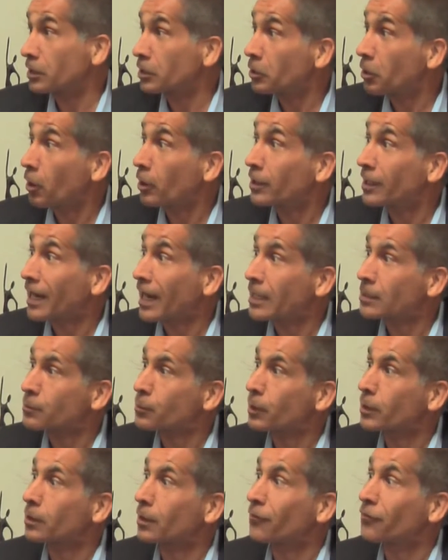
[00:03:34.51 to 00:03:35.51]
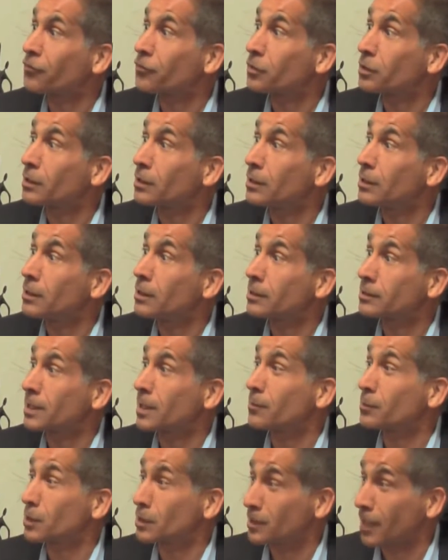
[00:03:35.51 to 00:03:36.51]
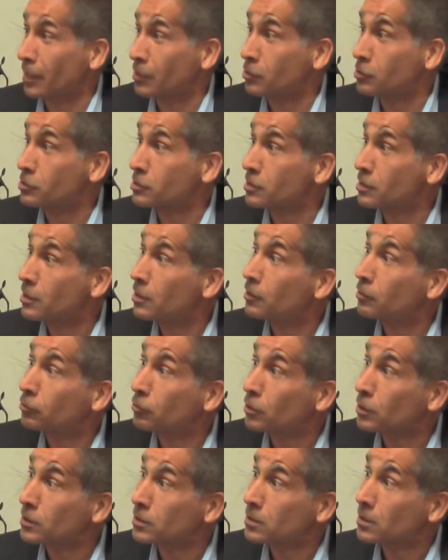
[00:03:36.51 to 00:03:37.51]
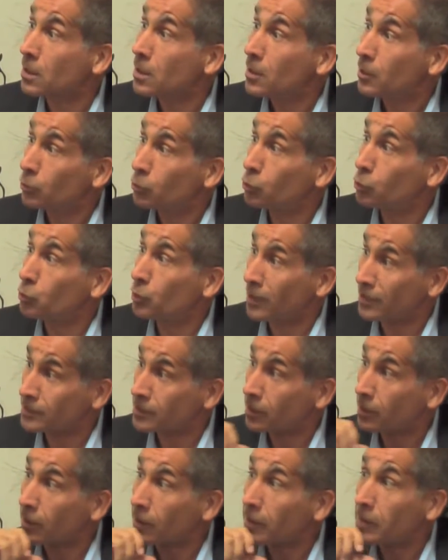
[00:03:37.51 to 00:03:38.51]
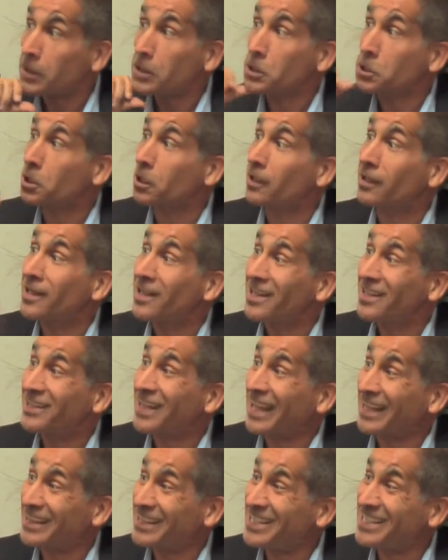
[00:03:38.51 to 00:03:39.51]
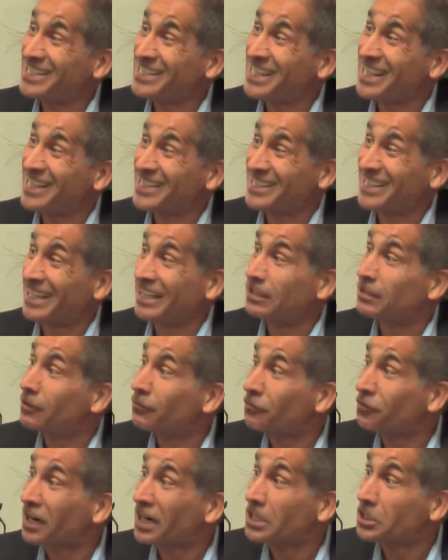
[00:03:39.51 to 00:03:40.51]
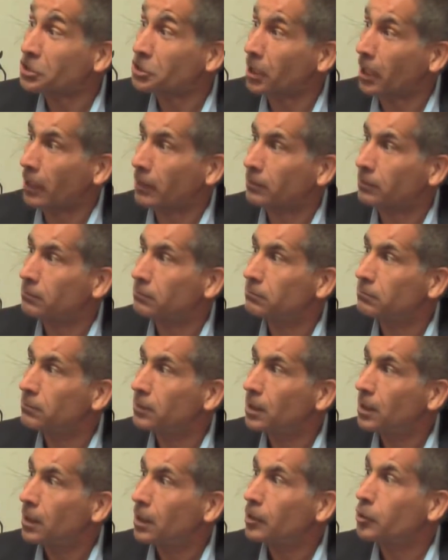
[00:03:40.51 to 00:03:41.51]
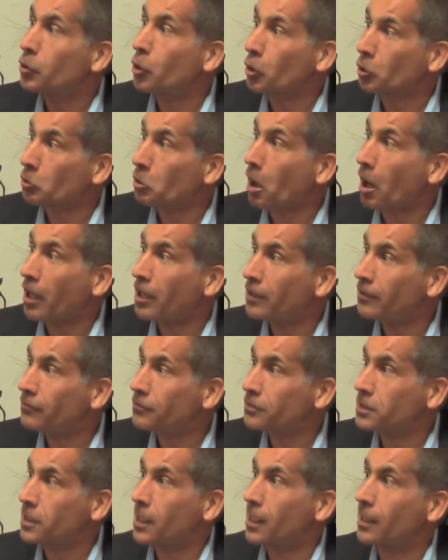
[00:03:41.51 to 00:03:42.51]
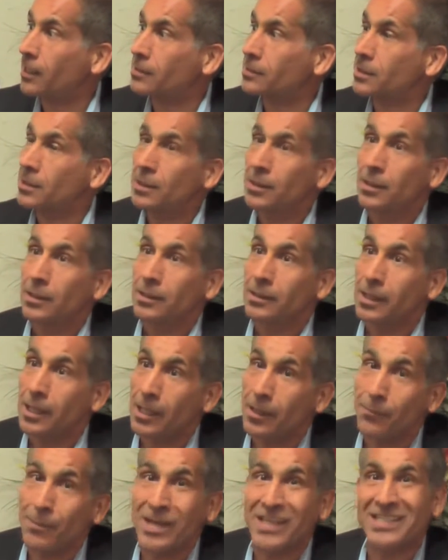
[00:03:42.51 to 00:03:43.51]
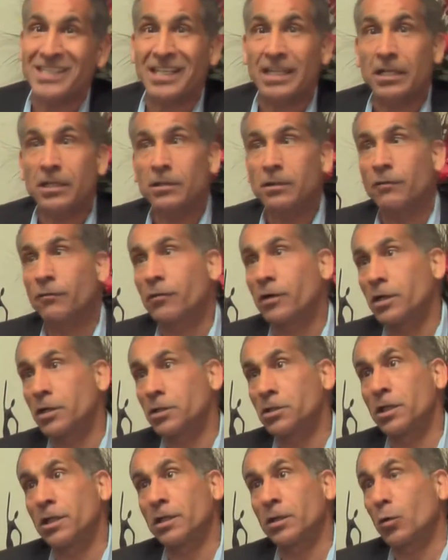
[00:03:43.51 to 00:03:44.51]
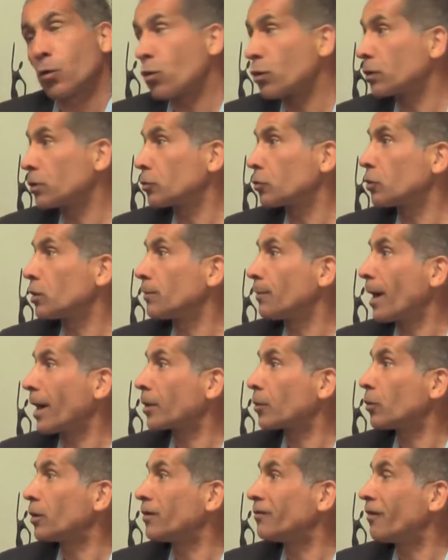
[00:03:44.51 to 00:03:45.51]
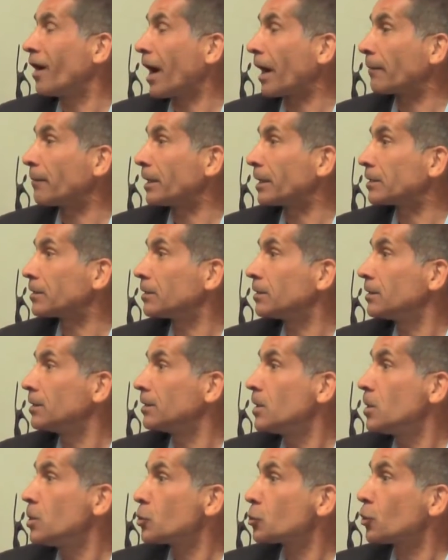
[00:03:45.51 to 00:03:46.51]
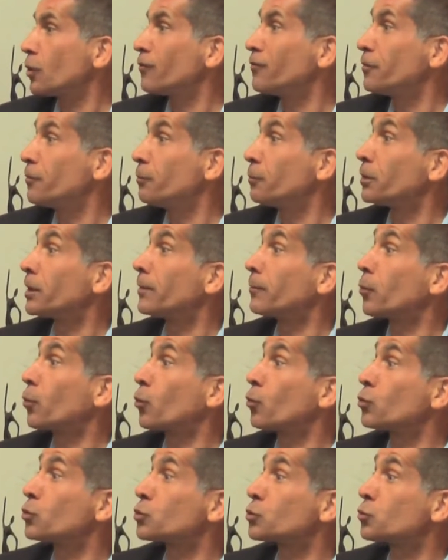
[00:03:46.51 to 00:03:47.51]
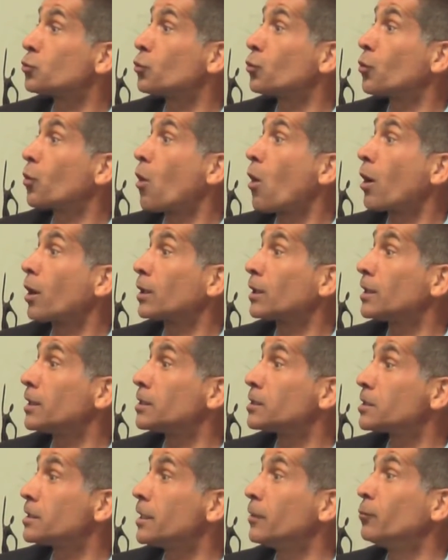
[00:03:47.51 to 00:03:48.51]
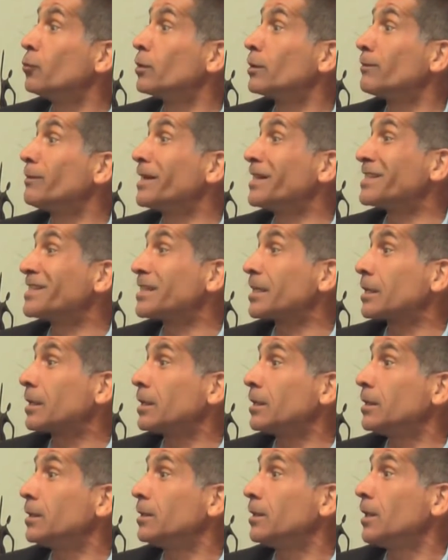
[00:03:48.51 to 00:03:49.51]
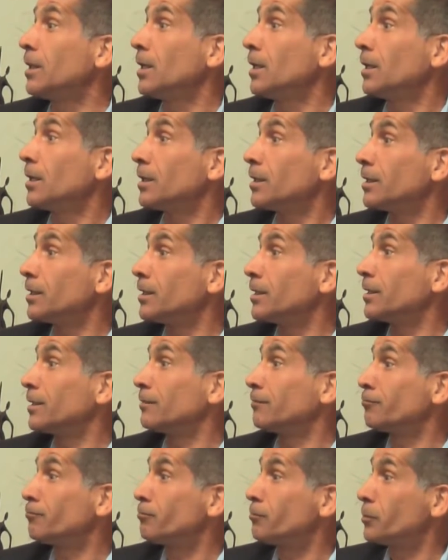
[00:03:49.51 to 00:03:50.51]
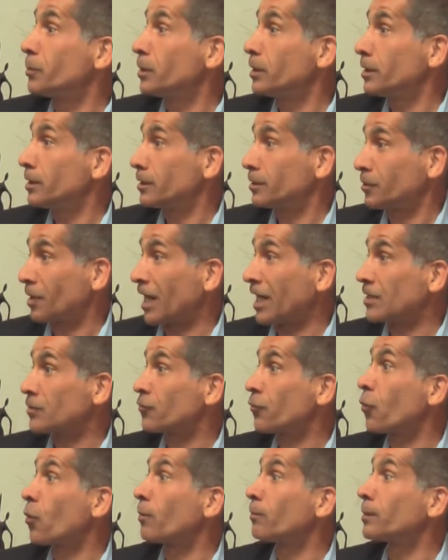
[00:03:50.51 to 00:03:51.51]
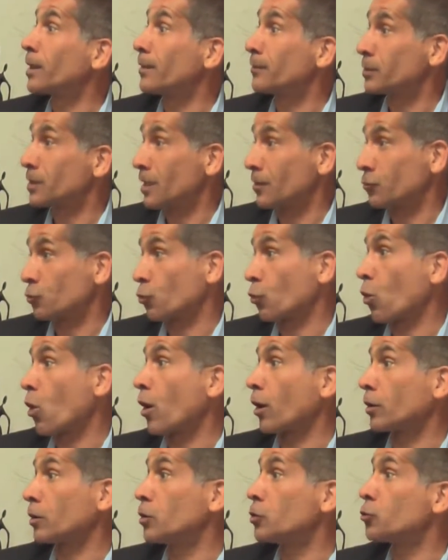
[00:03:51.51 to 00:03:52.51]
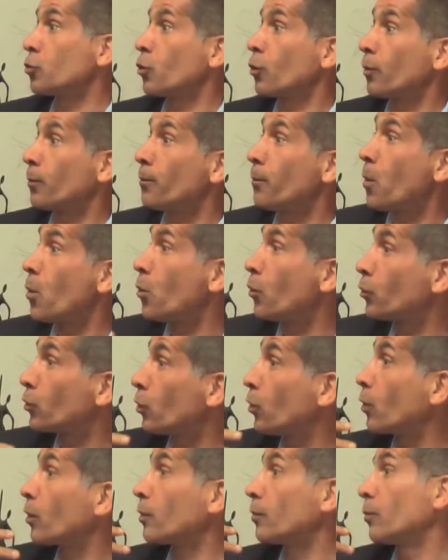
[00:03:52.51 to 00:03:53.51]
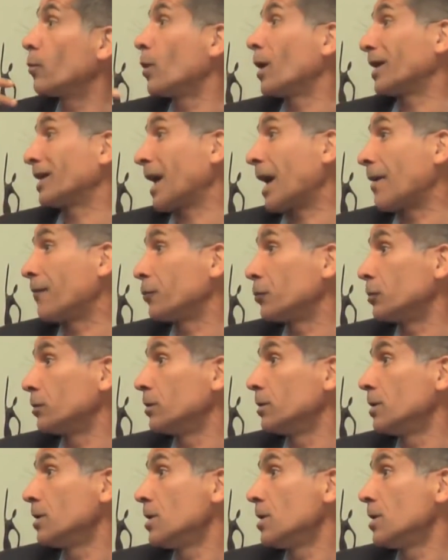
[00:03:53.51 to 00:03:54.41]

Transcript: The other aspect of the stem cell that is interest to you as a clinician, that these cells can differentiate. They are naive cells. They basically differentiate according to the microenvironment. So if you put them close to cartilage, they will basically transform themselves to cartilage or bone or what have you.